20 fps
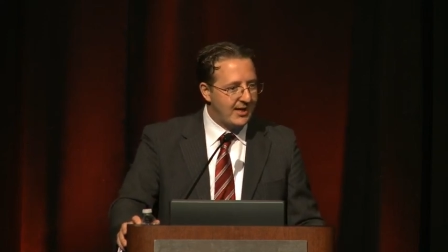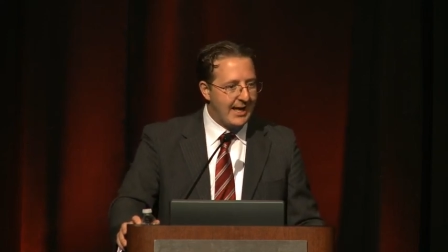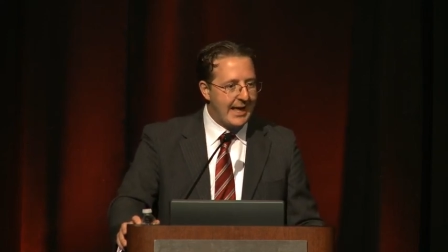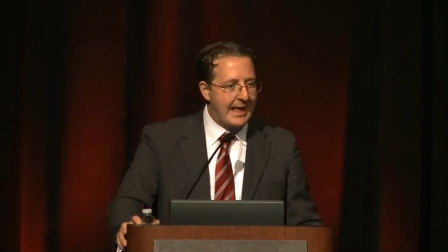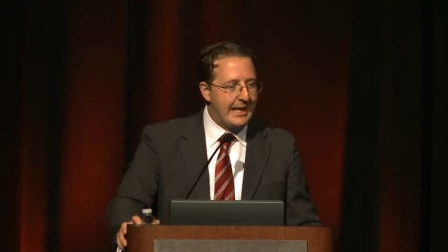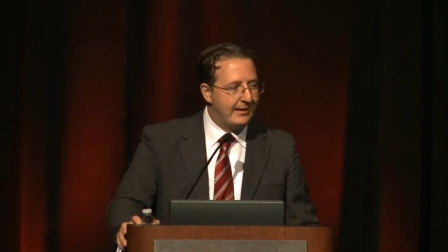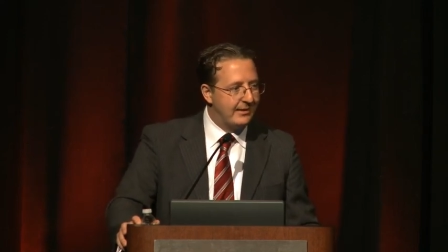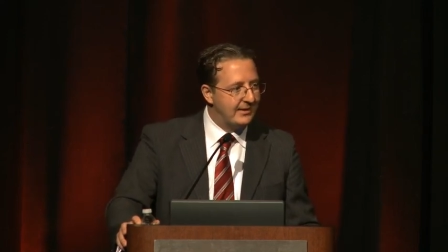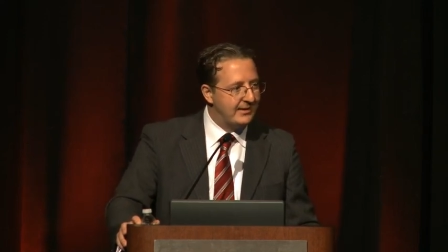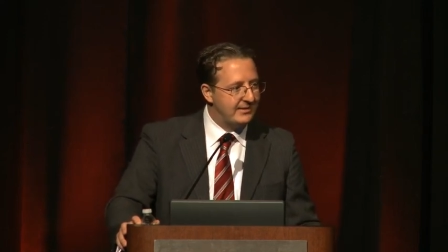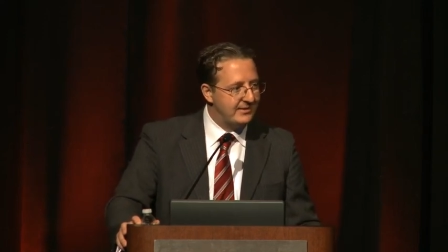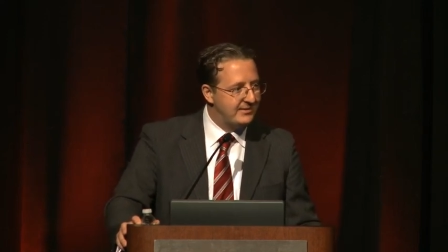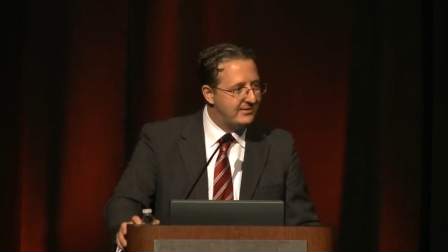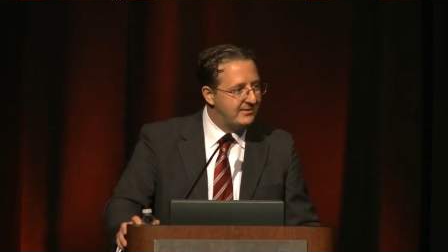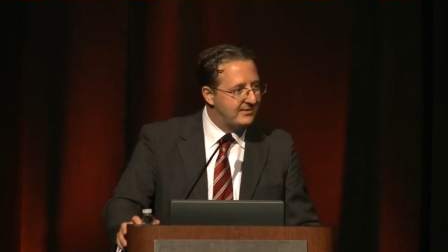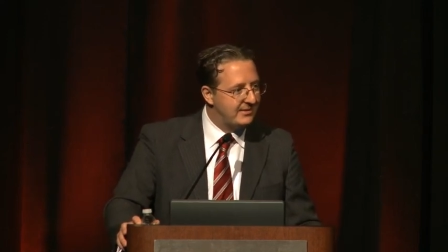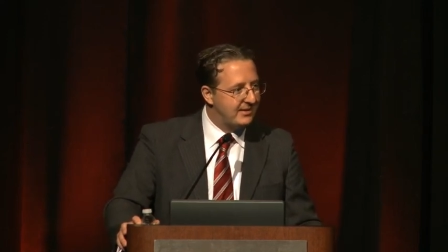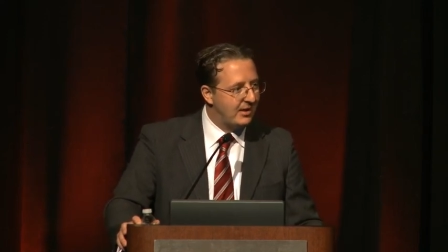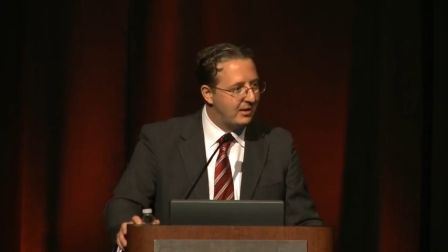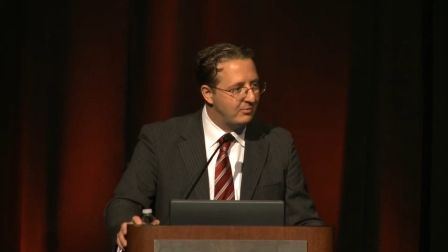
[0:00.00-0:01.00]

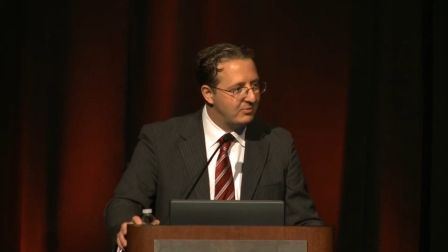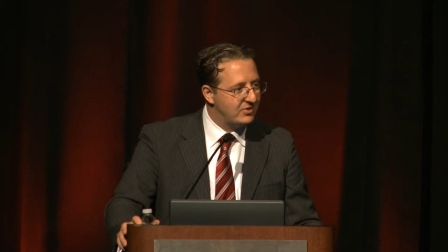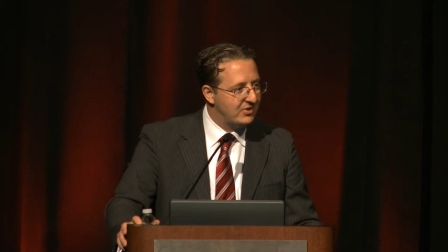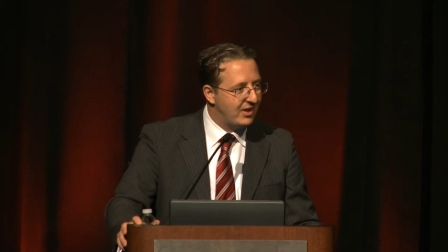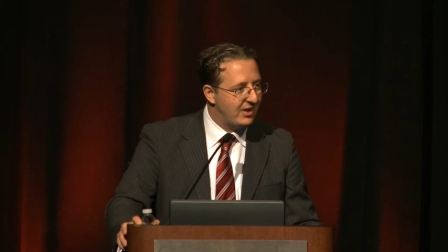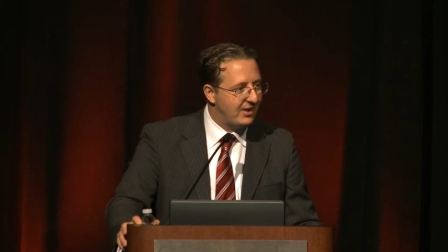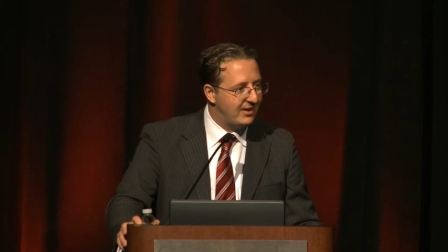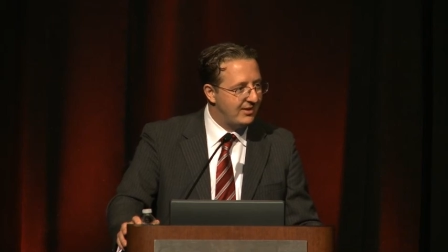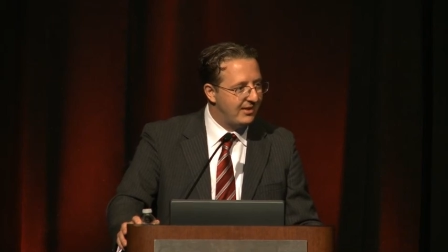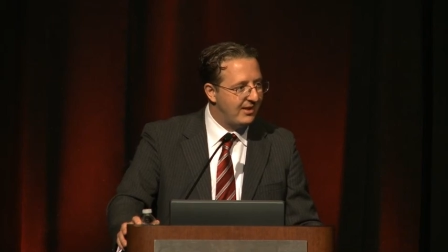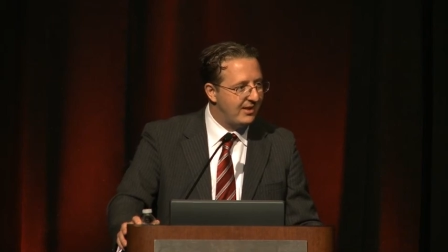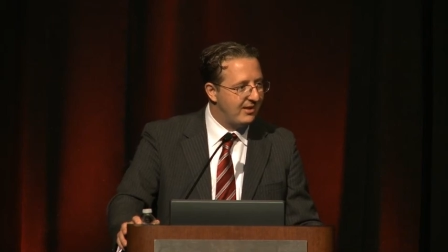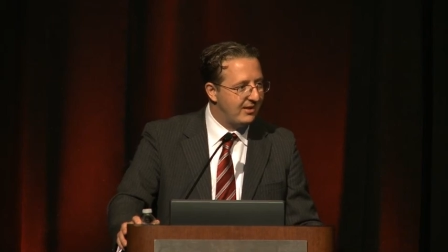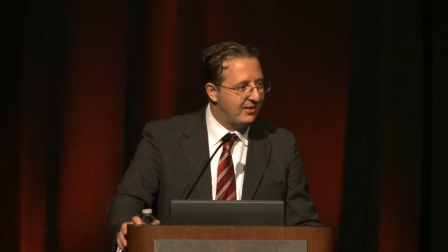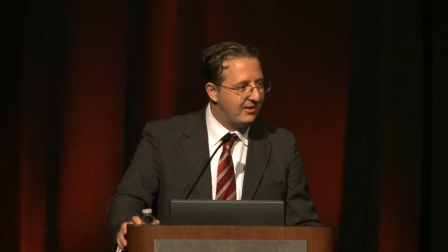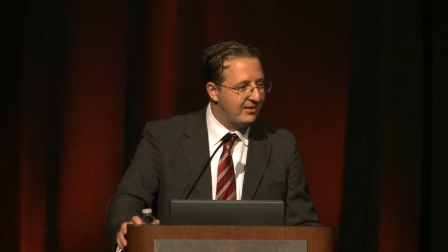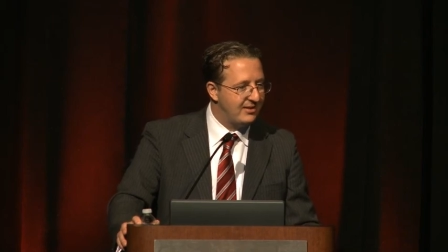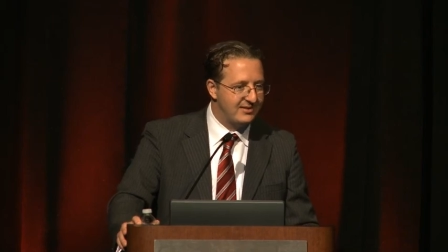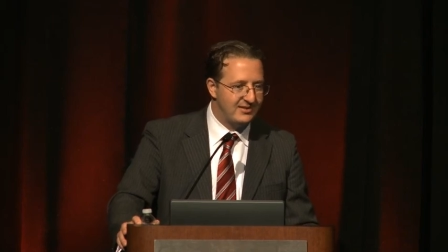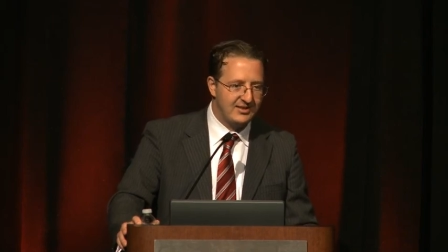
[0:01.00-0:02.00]
analyst comes on
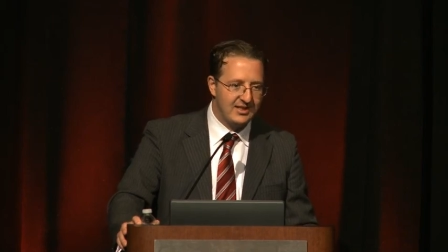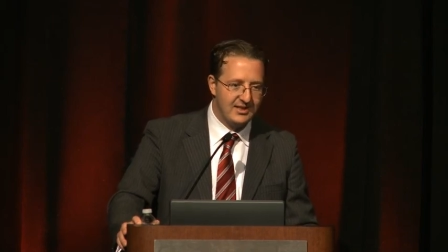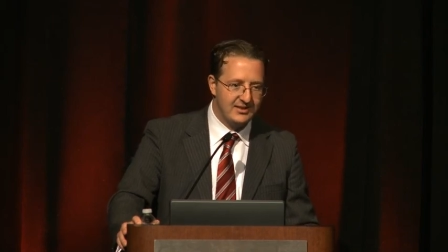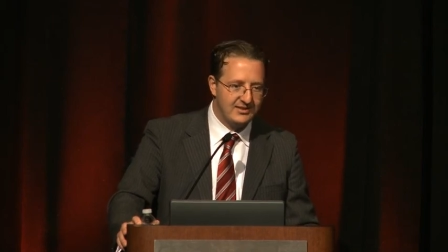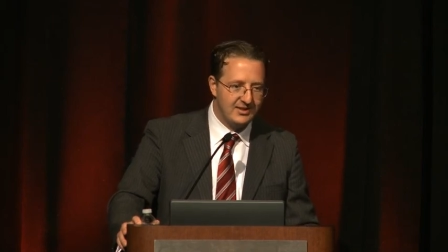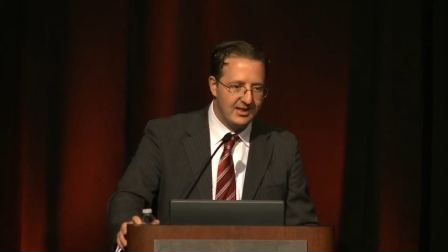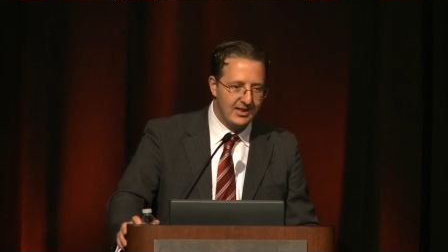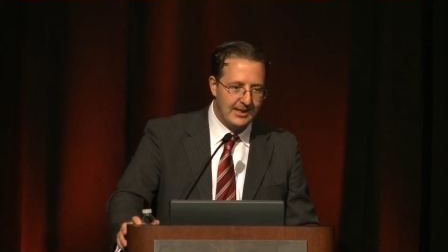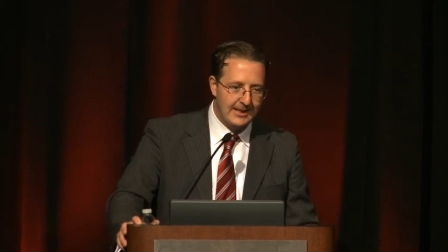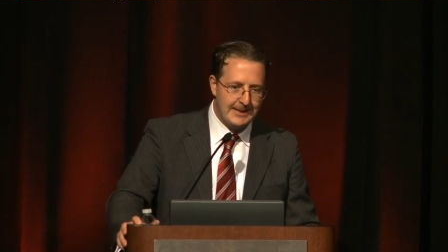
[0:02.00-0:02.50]
there and says,